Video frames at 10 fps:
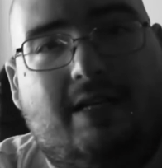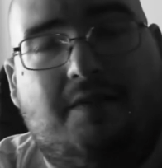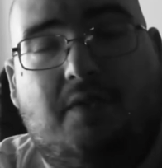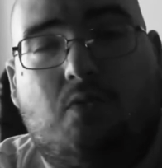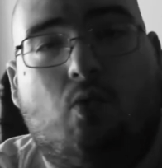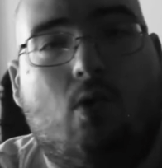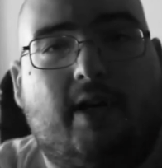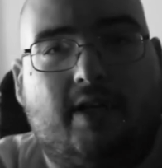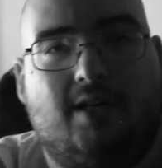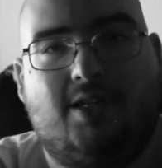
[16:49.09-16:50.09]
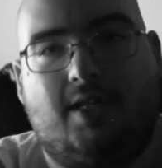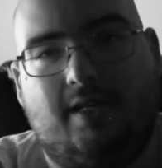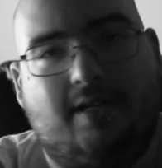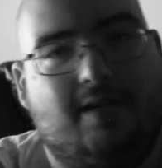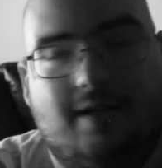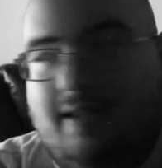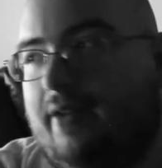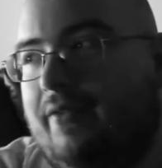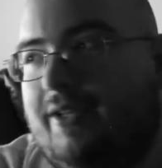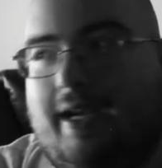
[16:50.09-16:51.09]
even wanted to cheat.
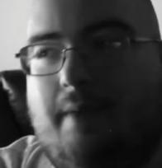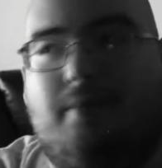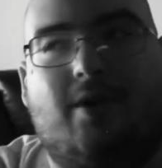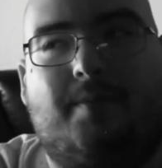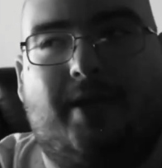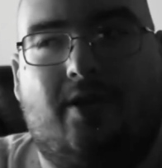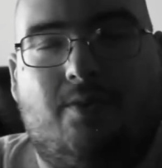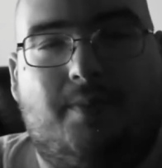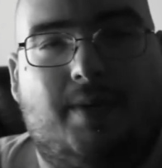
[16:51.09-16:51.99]
There was like a barbecue